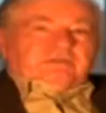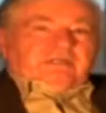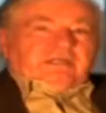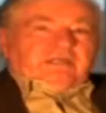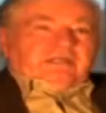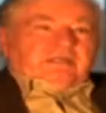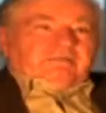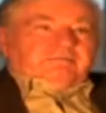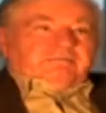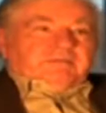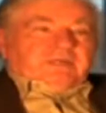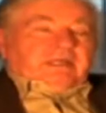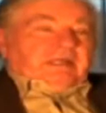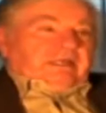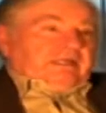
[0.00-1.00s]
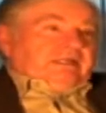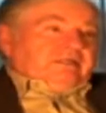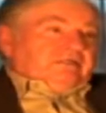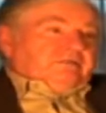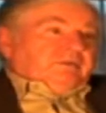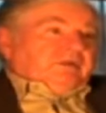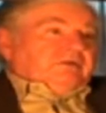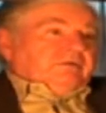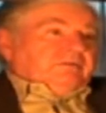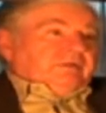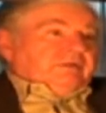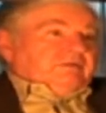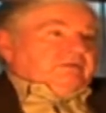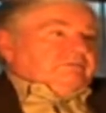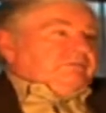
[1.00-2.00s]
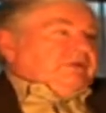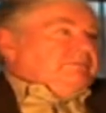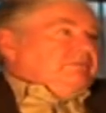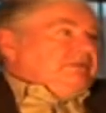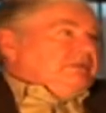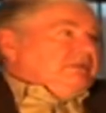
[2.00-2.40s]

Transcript: that were seeing him. And he spoke about this